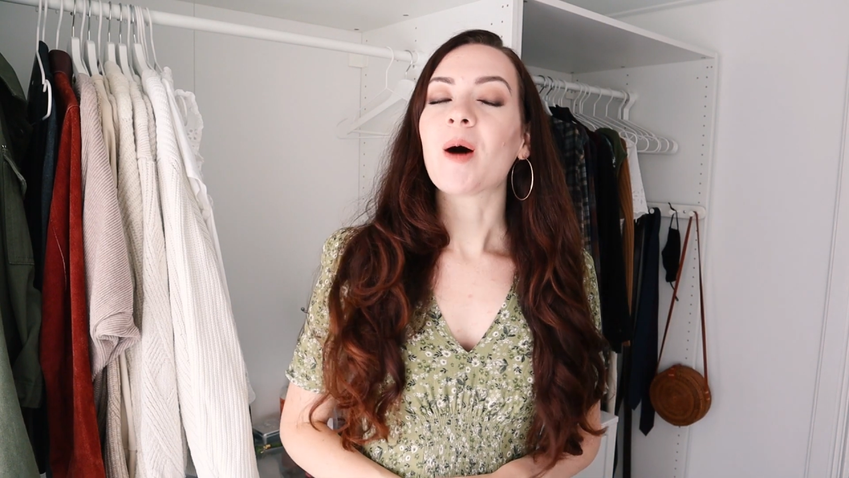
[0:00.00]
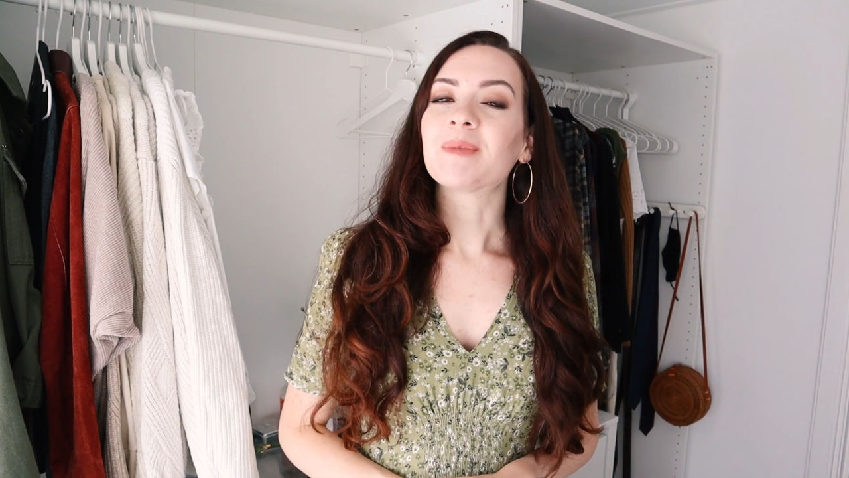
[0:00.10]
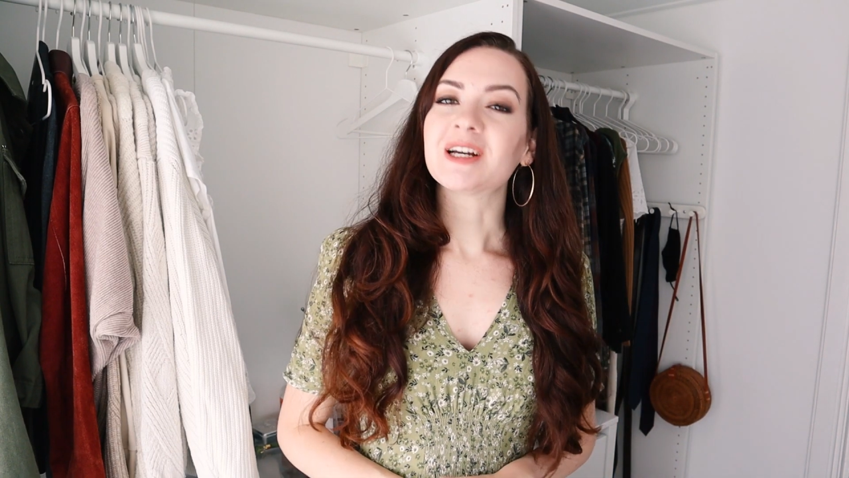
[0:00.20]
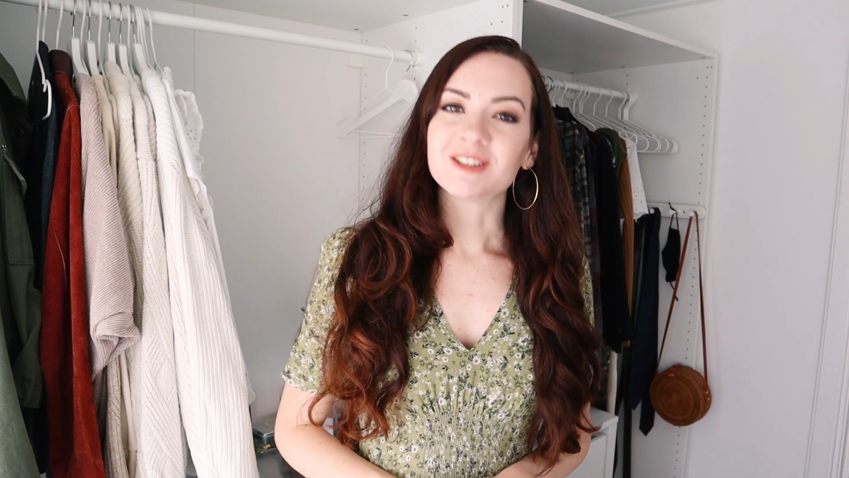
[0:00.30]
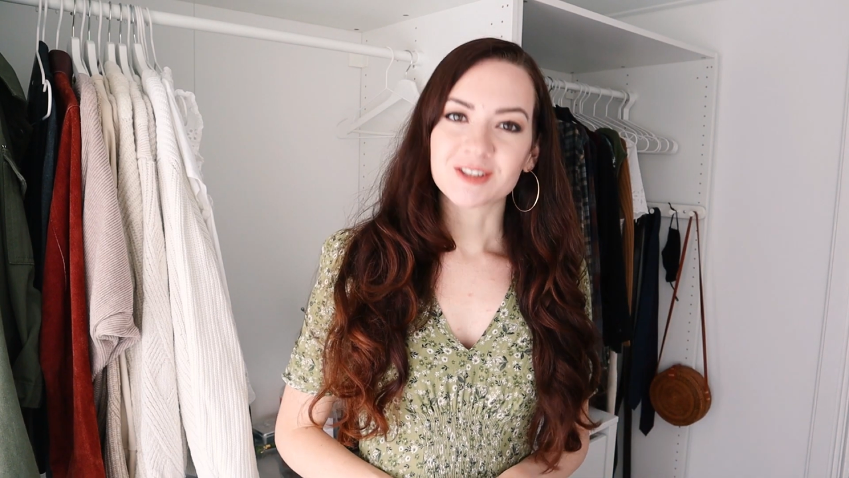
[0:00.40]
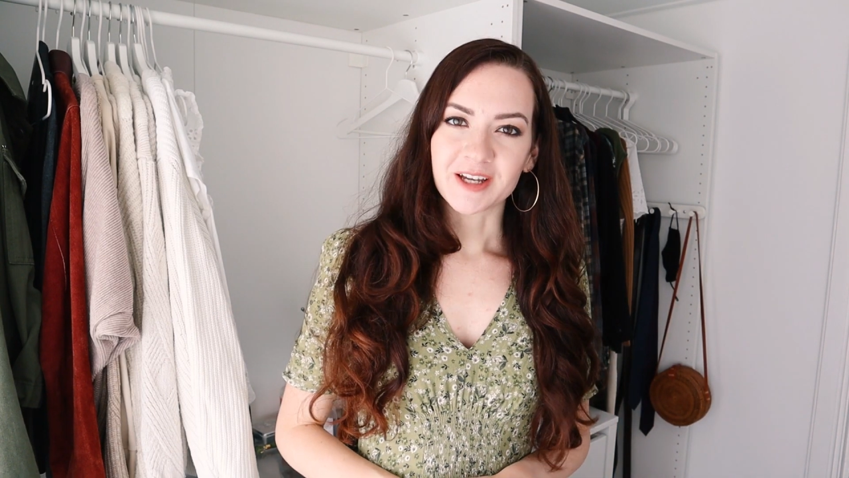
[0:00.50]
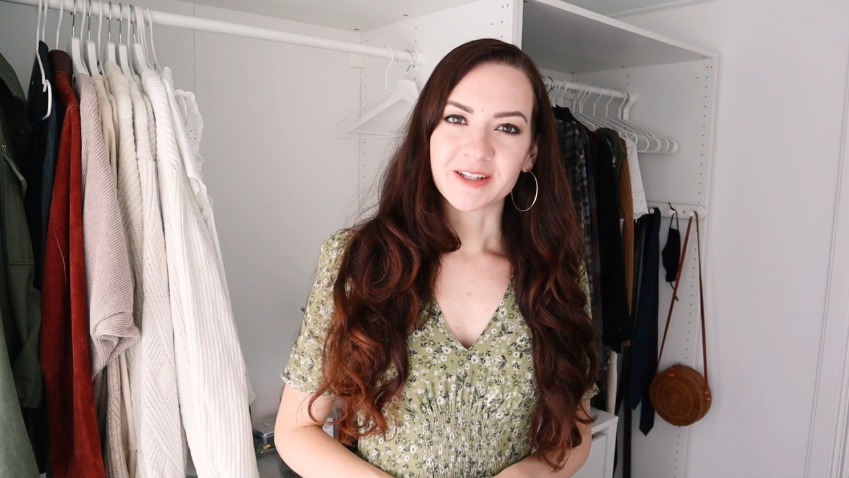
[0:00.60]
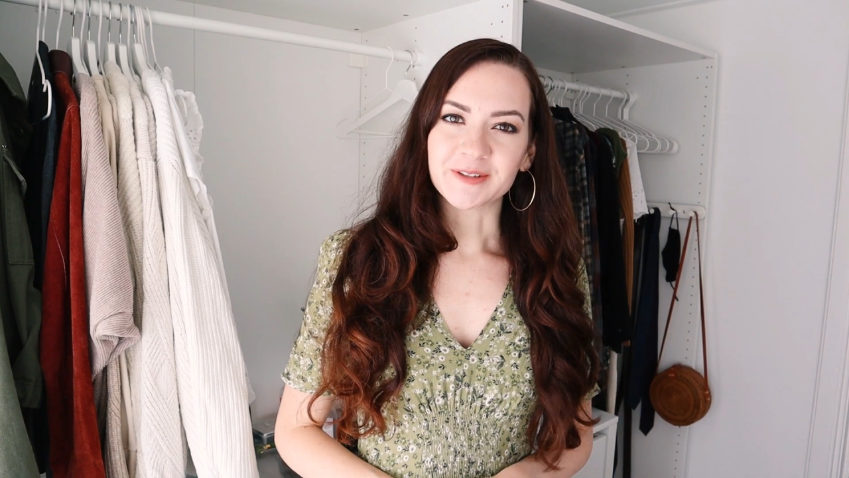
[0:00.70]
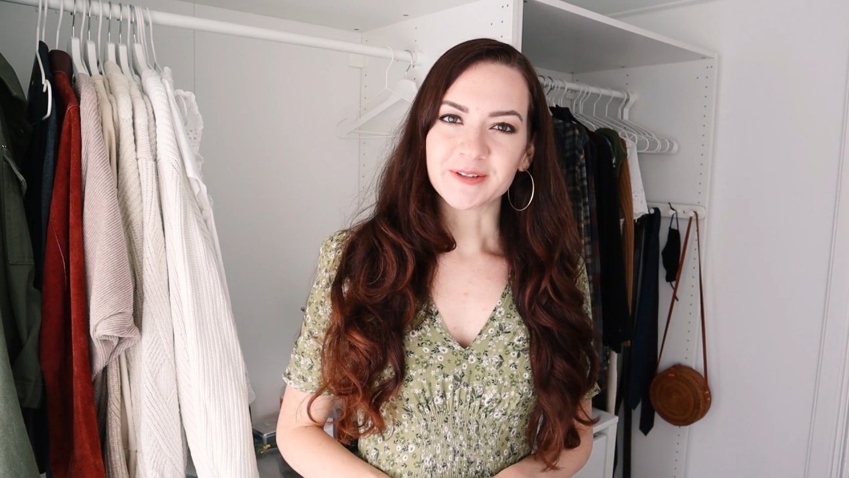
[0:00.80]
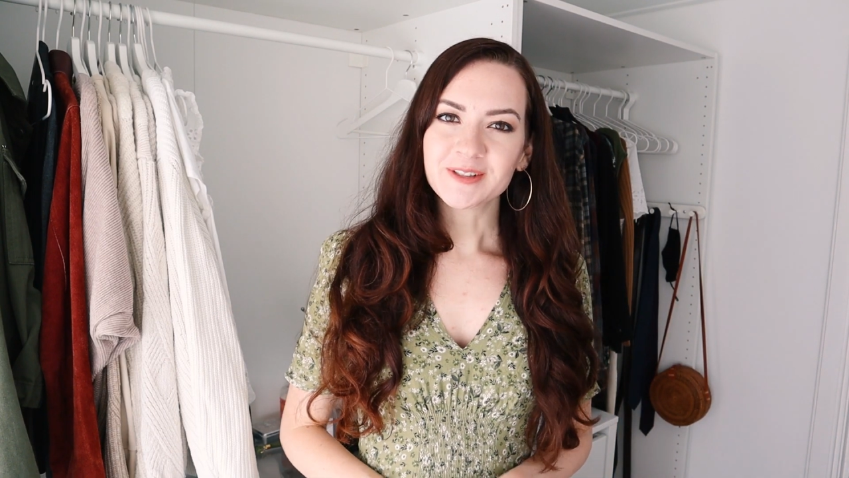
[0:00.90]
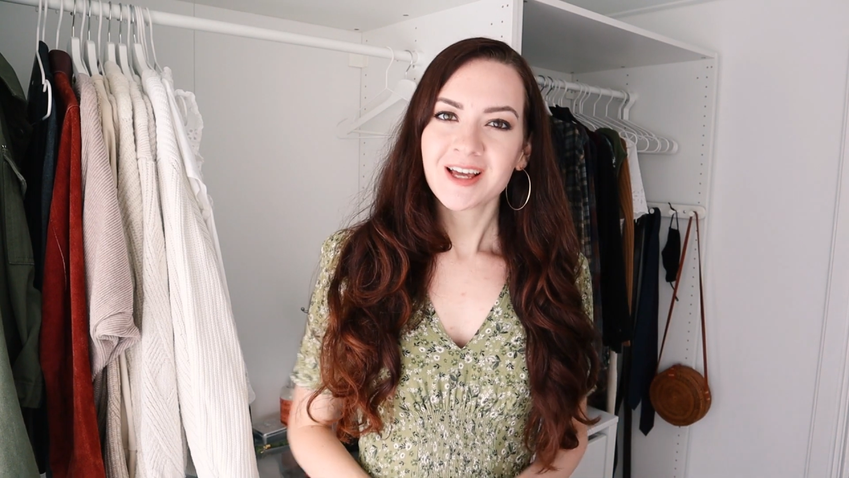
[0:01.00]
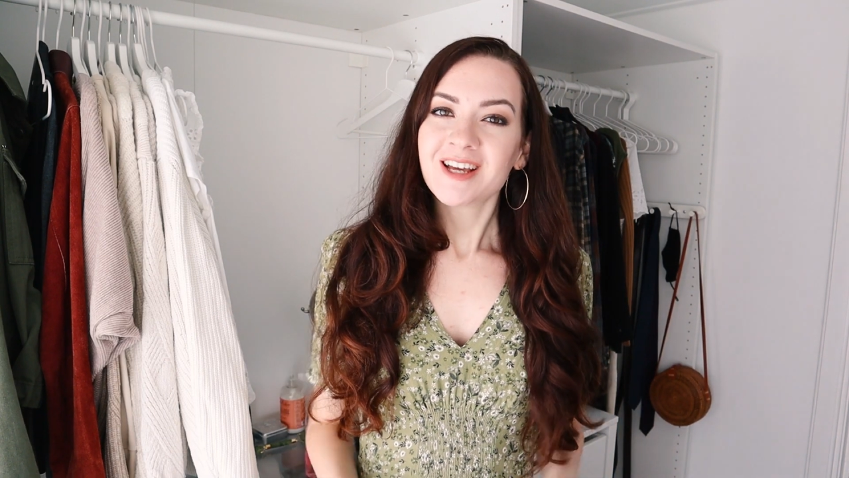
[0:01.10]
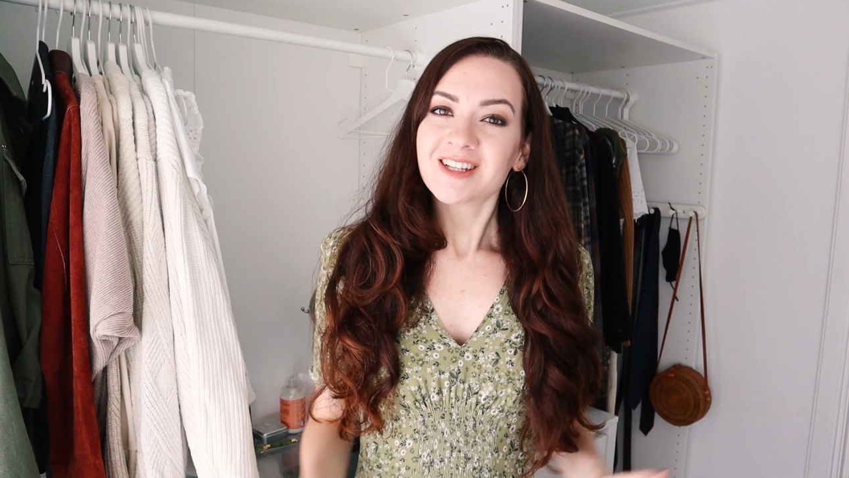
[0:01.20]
on my channel.